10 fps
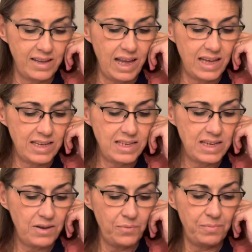And
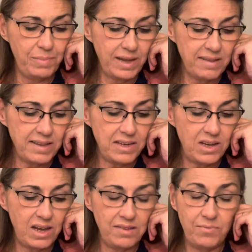because
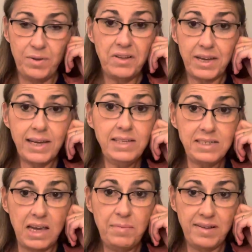I was looking at
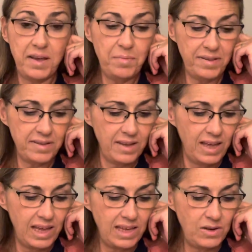timestamps,
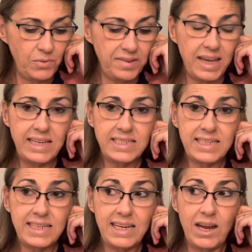and it was
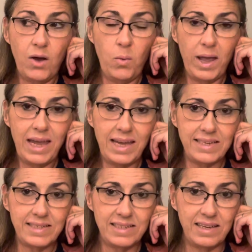
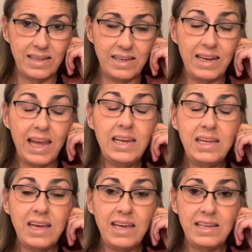1808, and
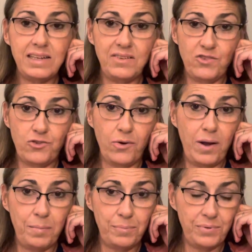88 is
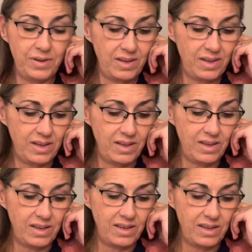Trump,
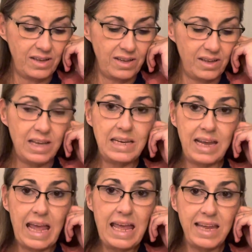and
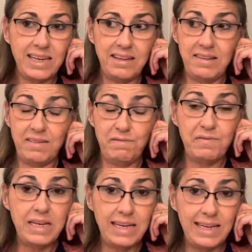8 is
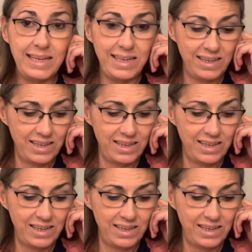infinity,